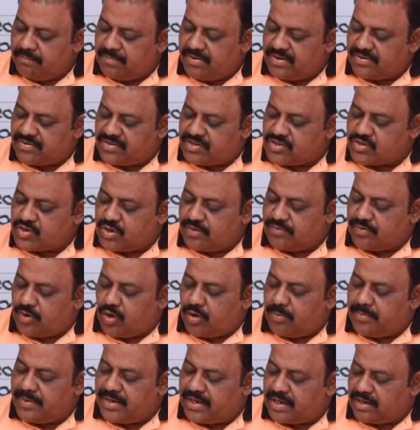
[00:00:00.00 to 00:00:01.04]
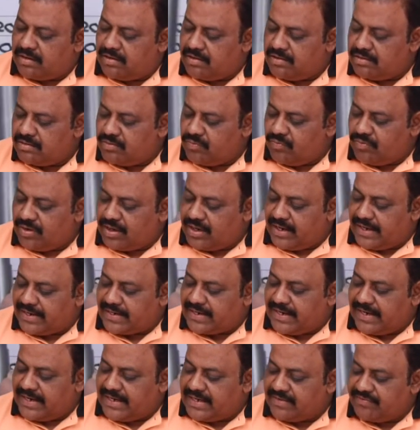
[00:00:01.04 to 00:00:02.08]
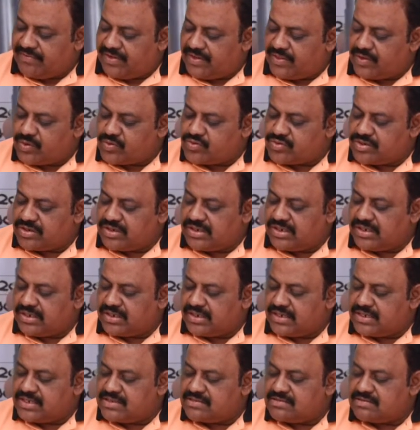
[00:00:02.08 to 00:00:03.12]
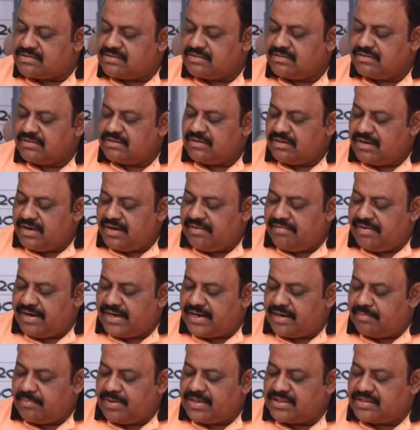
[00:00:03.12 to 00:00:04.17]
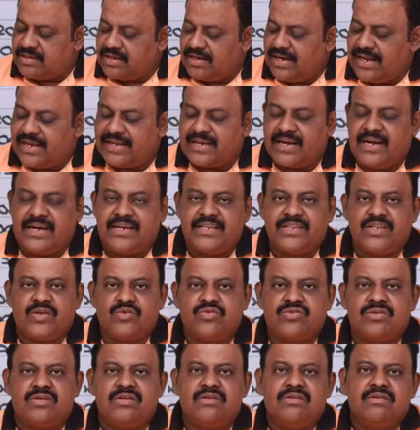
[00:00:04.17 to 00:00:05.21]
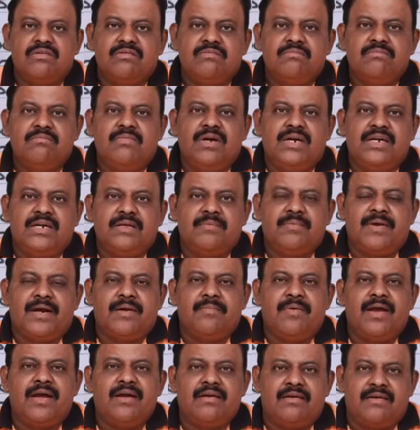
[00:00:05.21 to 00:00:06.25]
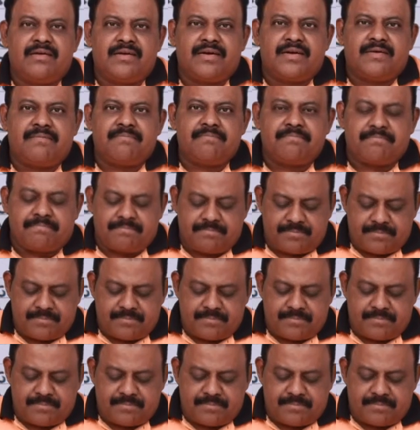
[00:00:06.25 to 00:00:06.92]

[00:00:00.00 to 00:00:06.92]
Purchase of raw material 1,95,000 increase divided by 3,90,000 multiplied by 100,